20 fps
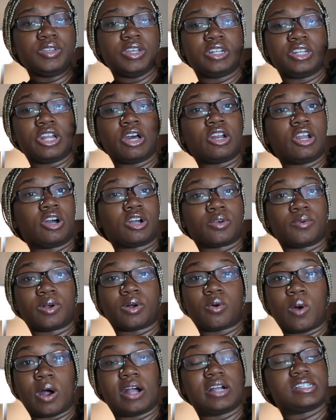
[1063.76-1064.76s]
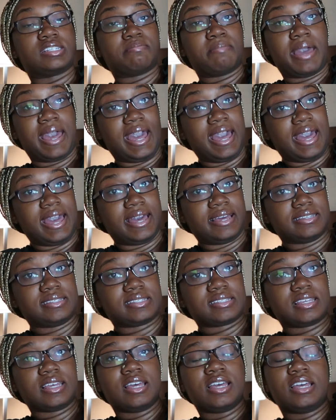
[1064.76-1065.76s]
no longer requires masks.
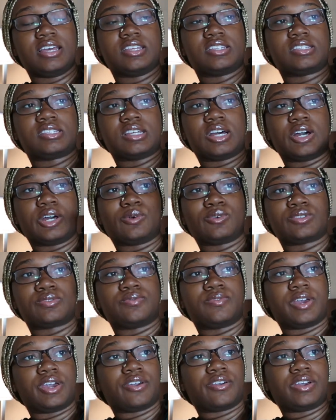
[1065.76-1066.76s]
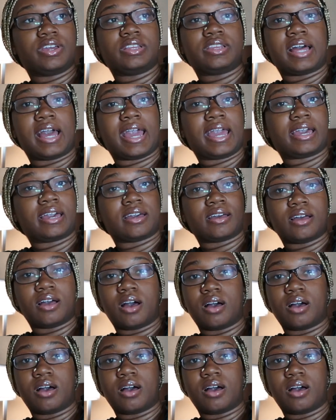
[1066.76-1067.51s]
So it was very like,